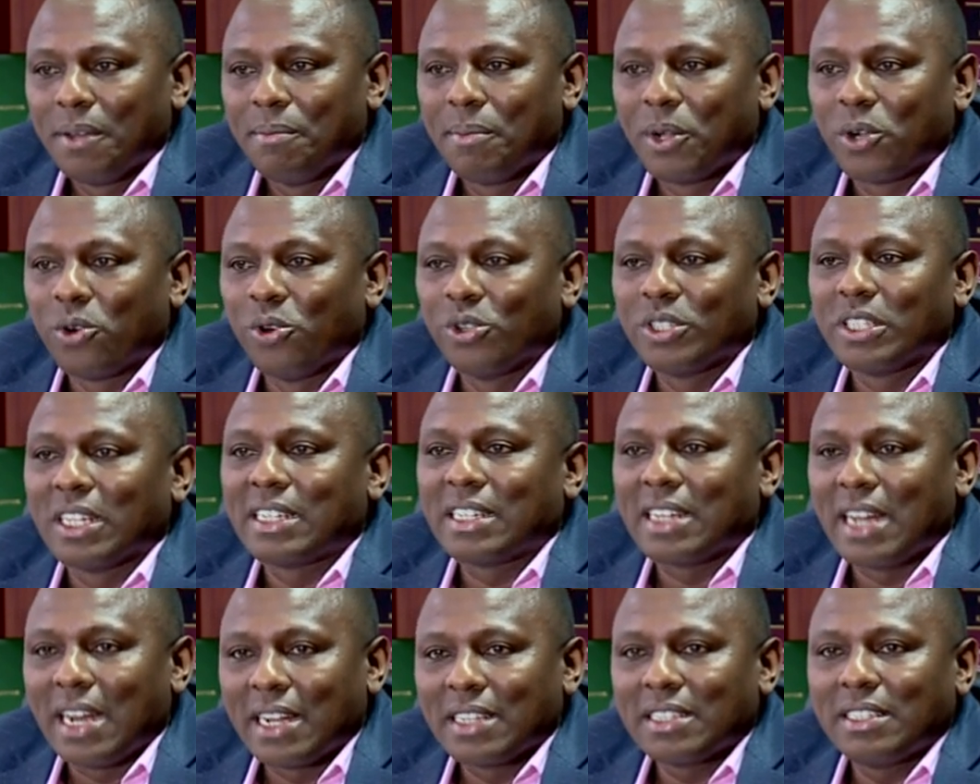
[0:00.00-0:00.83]
because the
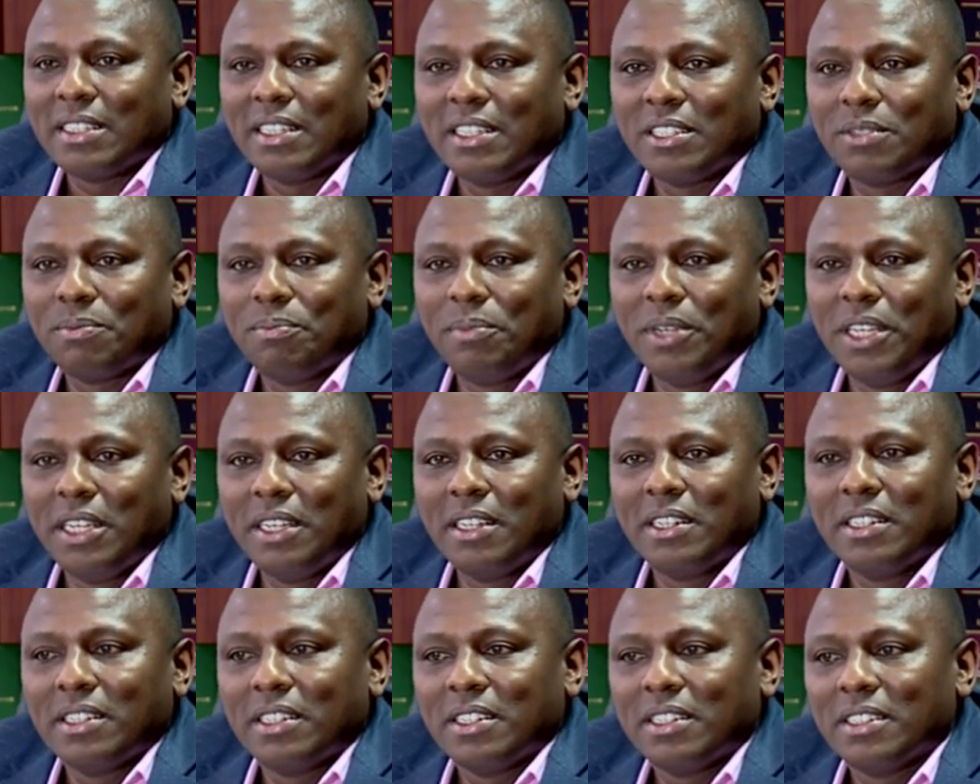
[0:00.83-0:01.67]
taxes
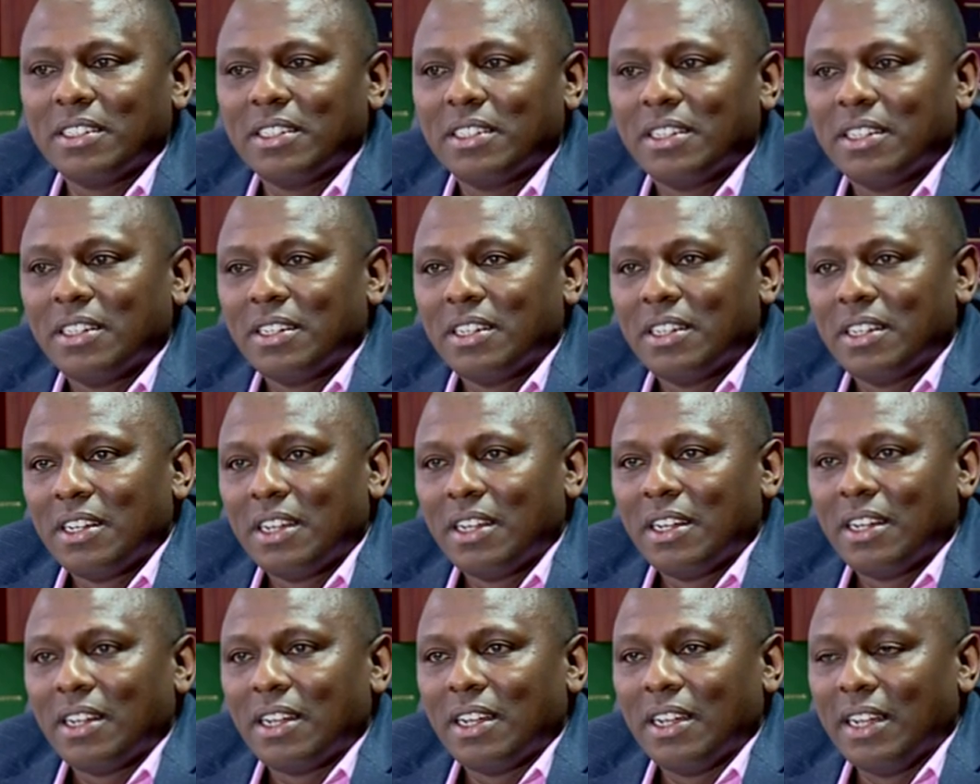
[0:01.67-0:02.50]
being
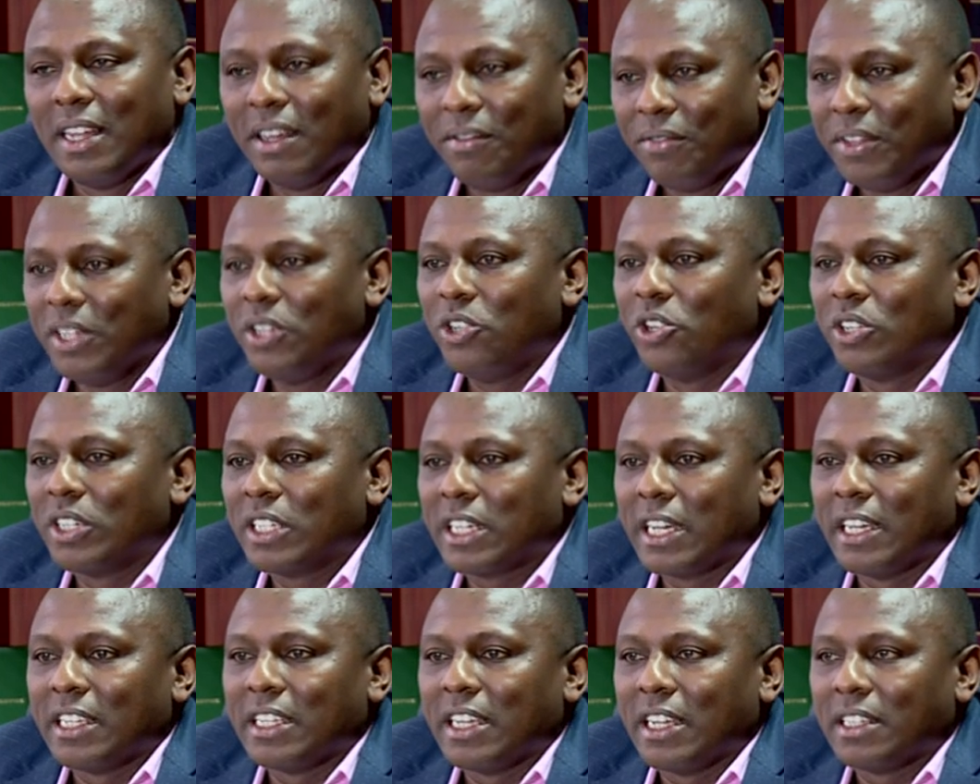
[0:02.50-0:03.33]
levied on
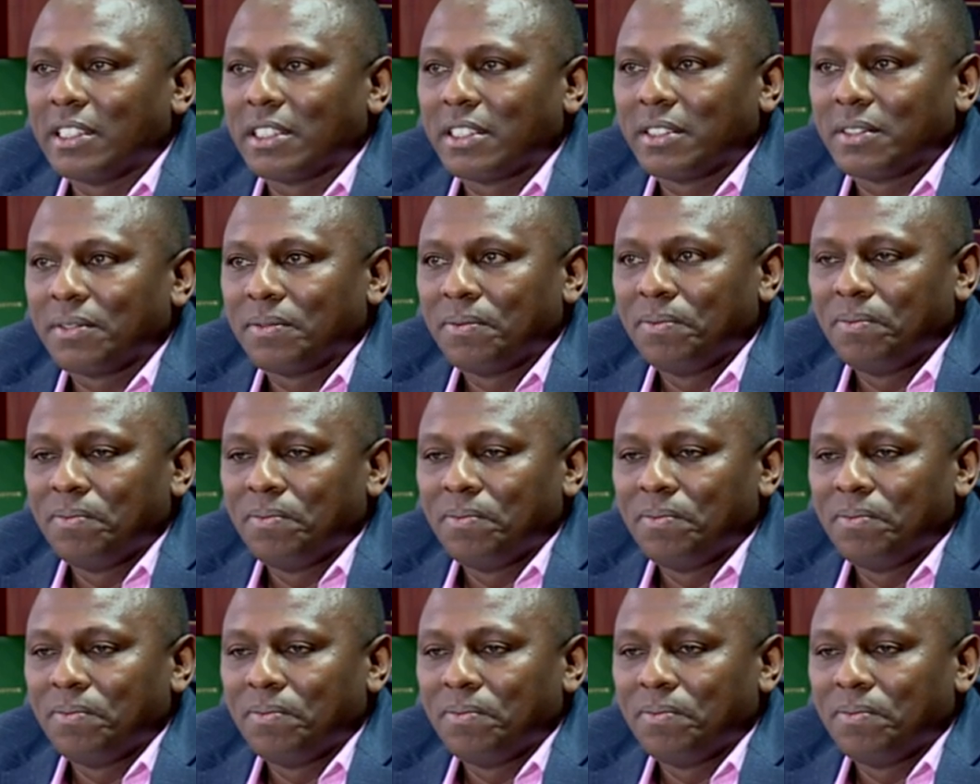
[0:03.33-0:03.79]
Kenyans